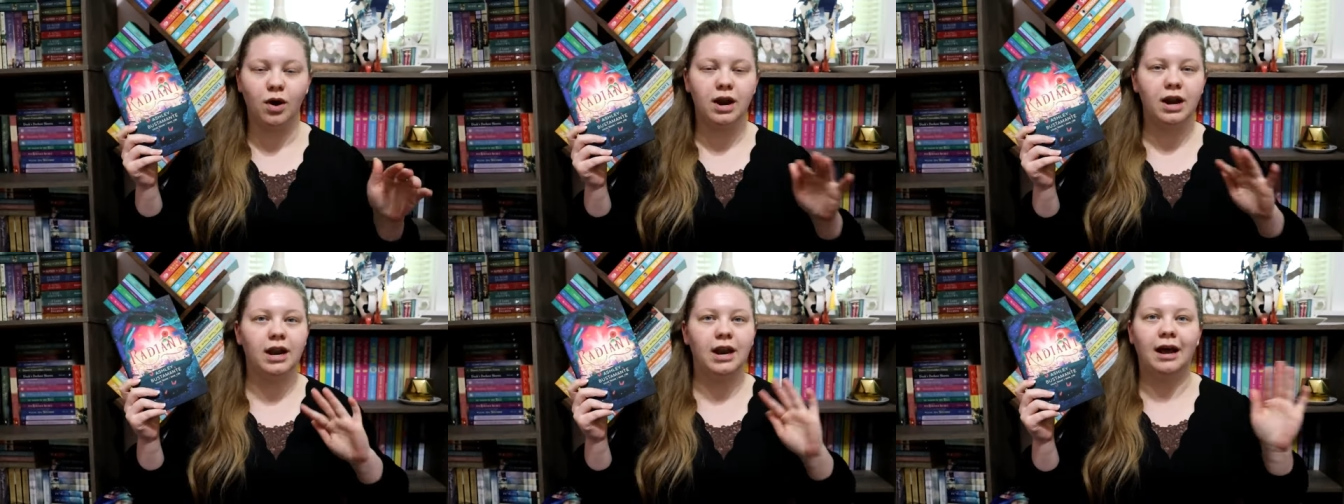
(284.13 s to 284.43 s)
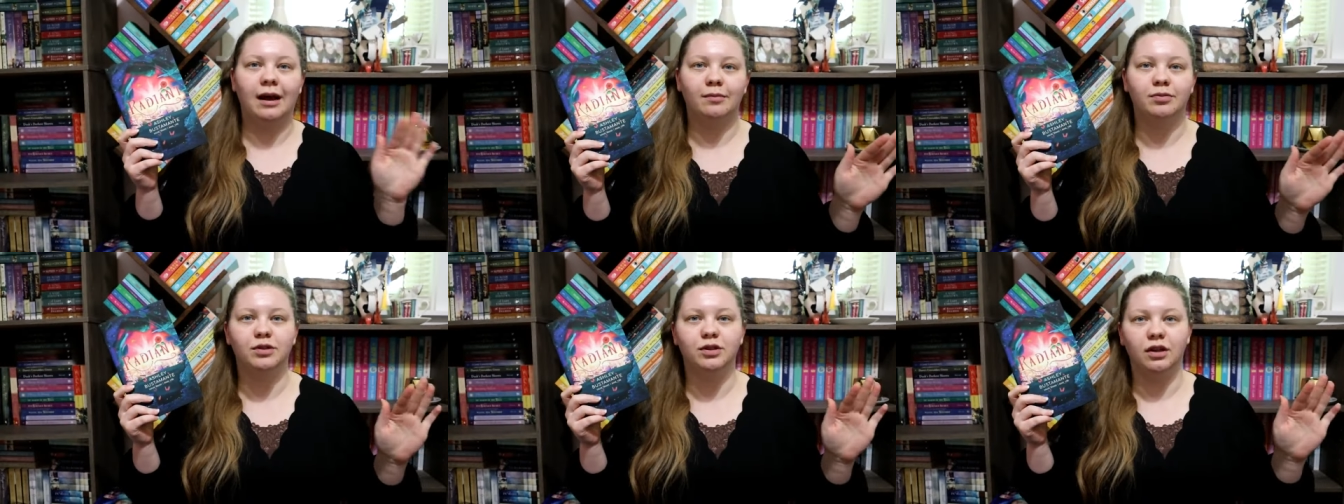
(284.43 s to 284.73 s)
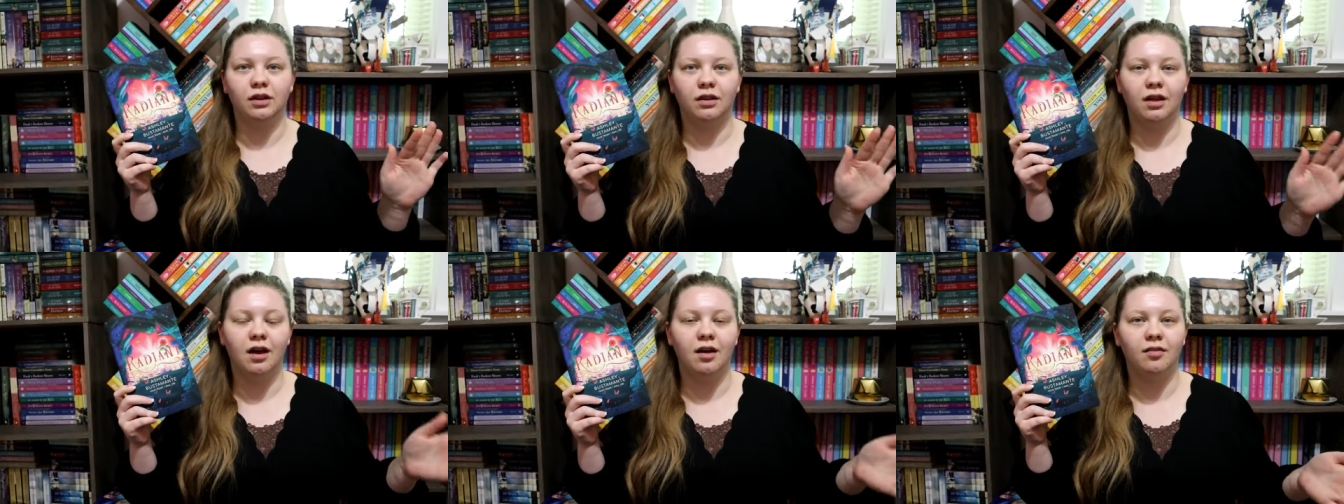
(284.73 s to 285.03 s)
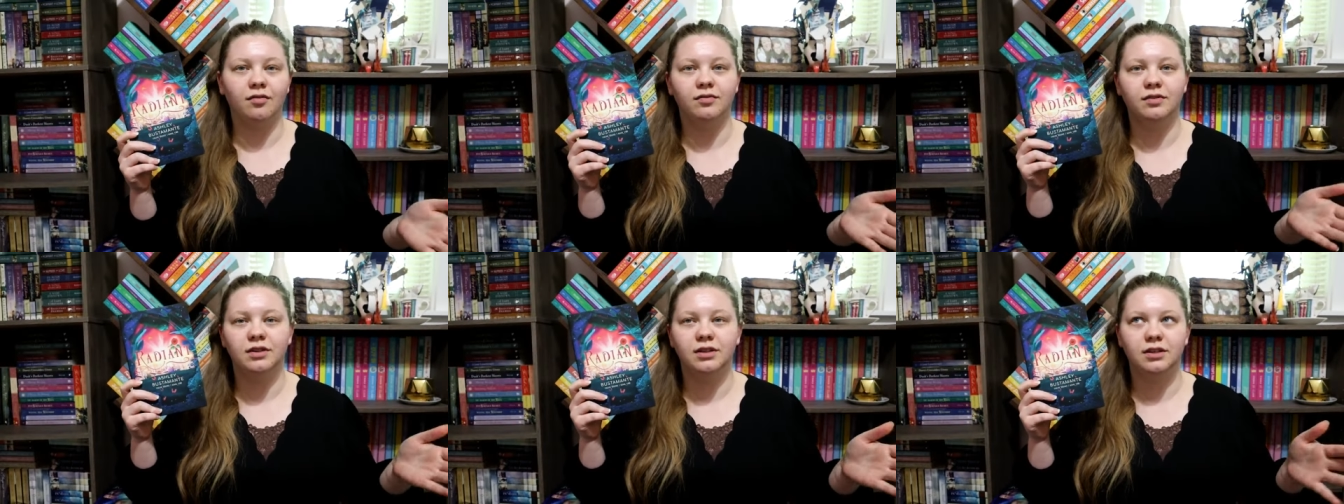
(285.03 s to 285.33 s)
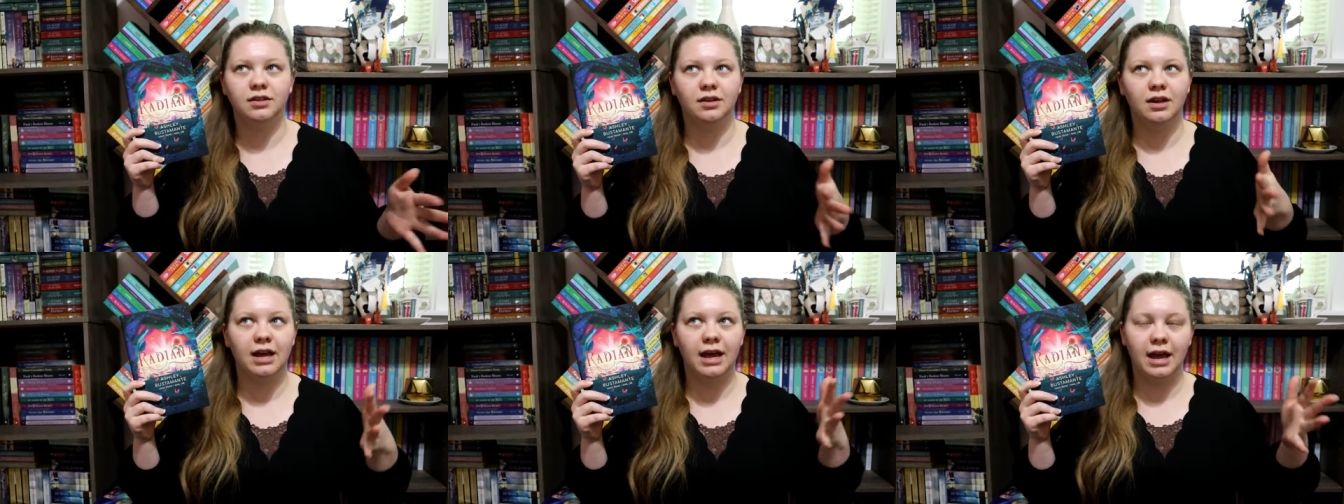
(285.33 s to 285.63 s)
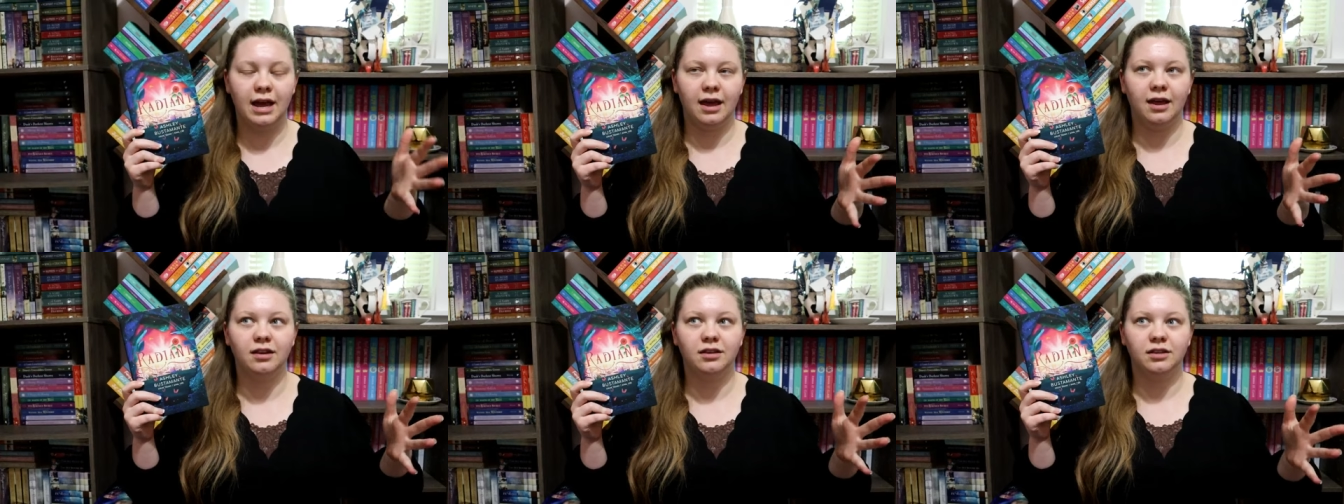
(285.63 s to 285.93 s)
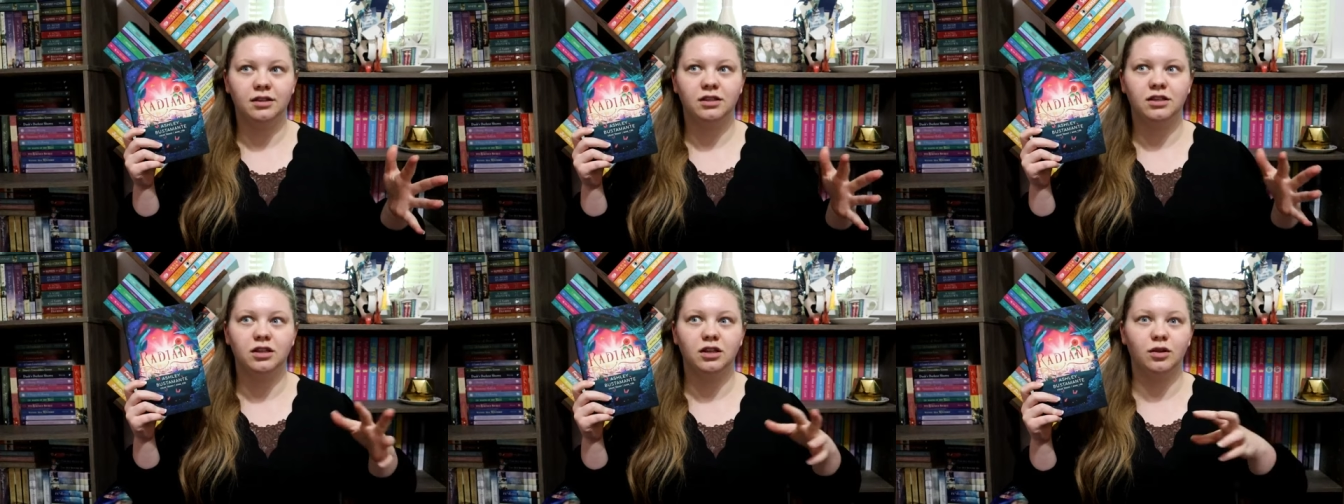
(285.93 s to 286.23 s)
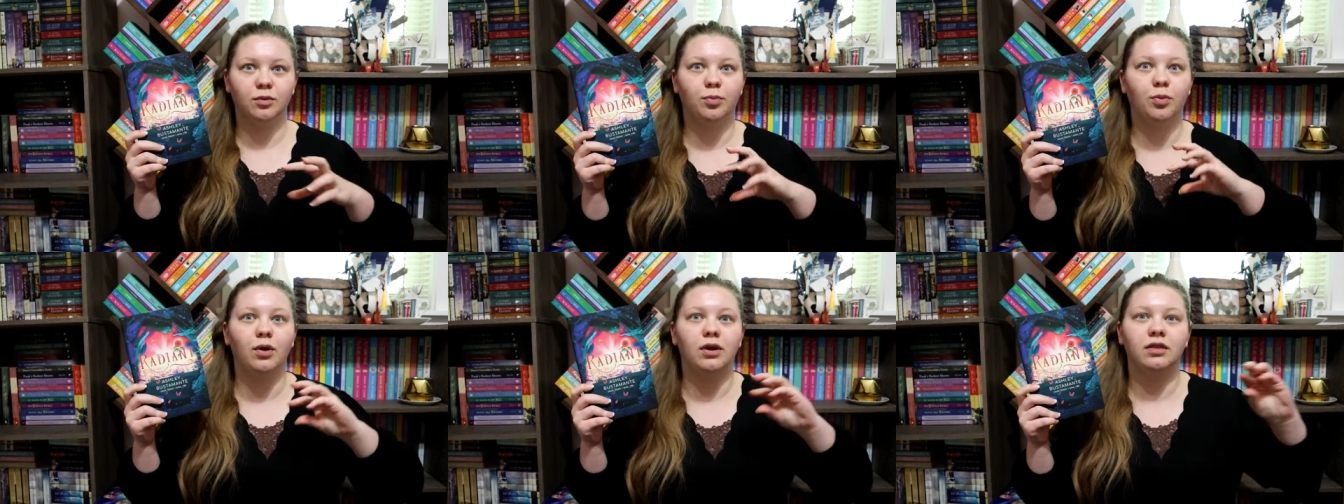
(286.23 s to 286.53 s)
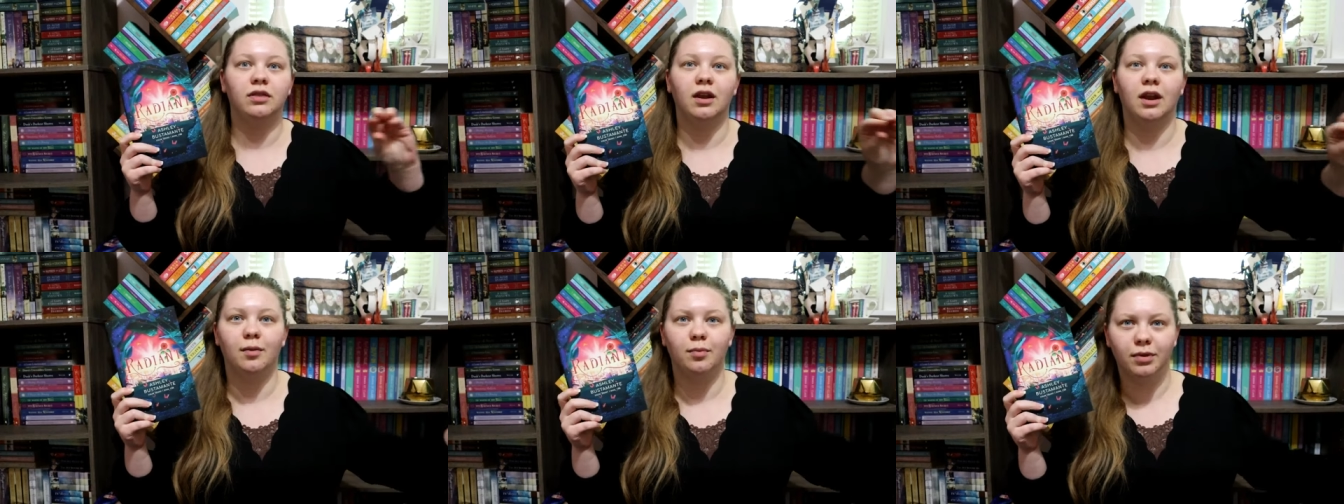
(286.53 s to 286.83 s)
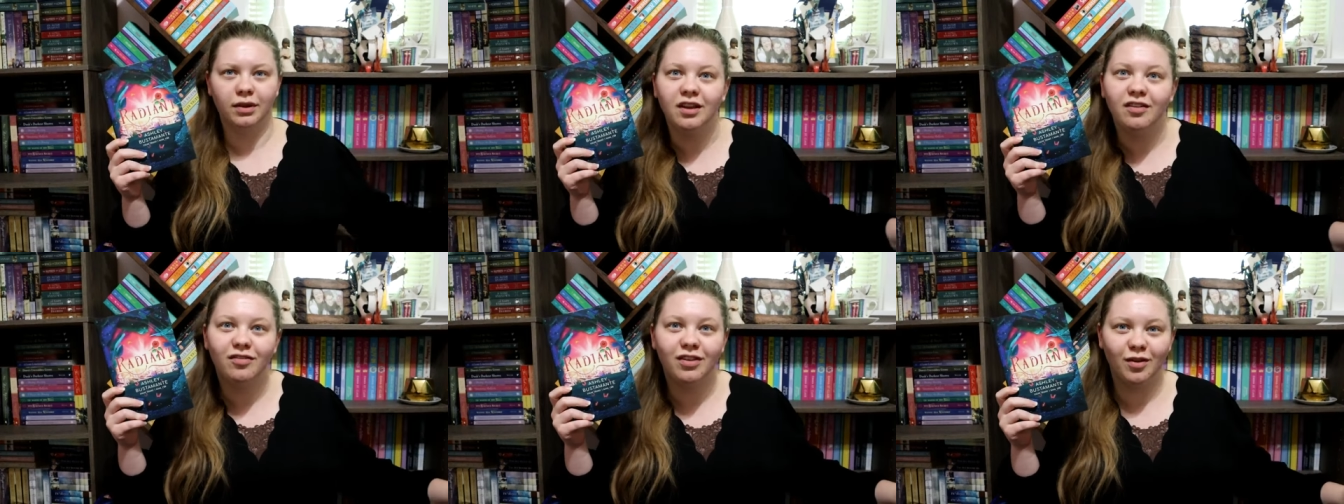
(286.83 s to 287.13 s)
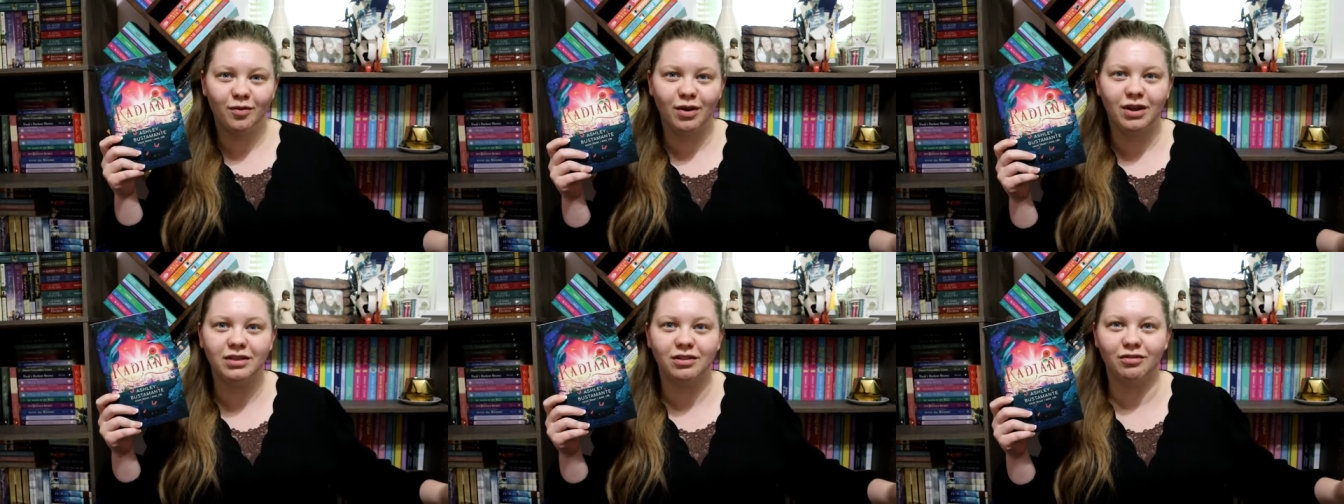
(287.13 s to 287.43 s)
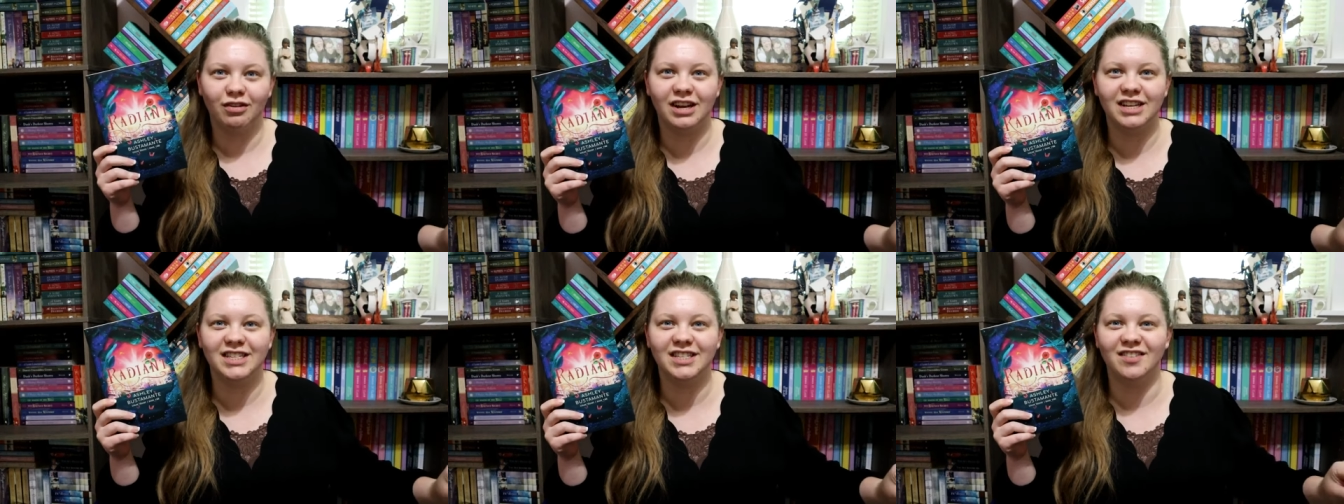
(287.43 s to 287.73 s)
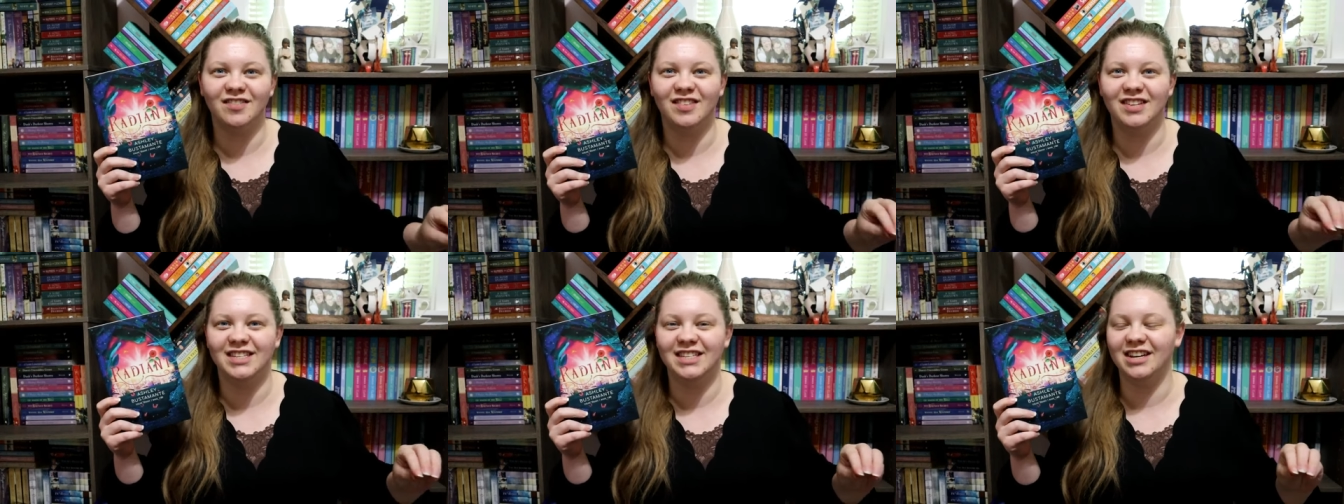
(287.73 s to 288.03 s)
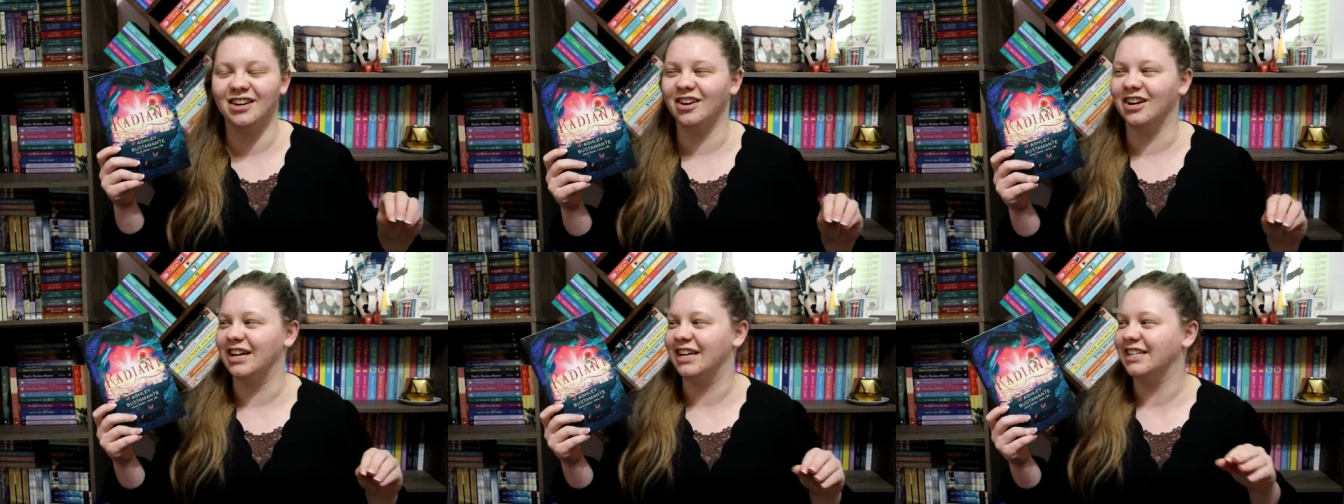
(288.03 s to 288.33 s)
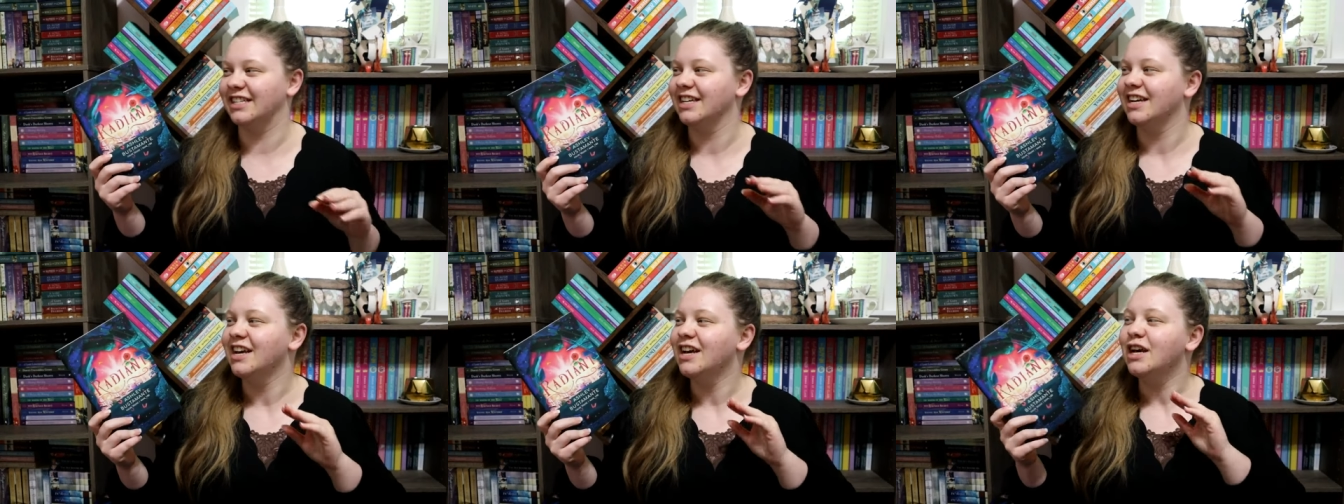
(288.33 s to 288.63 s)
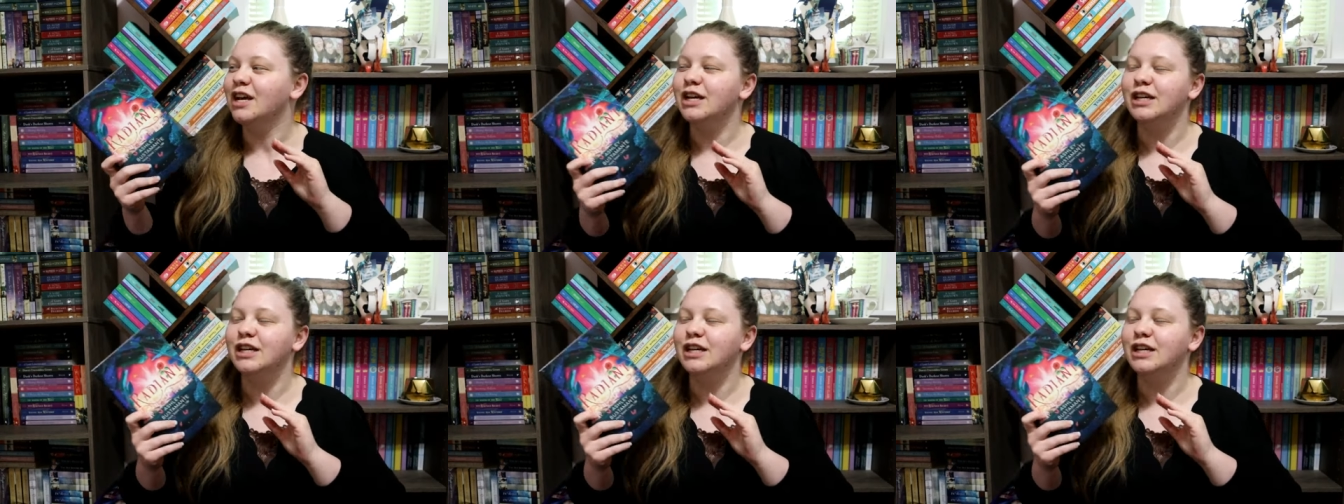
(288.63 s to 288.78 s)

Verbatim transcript: one and absolutely loved it to the point that I believe they read the rest of the series.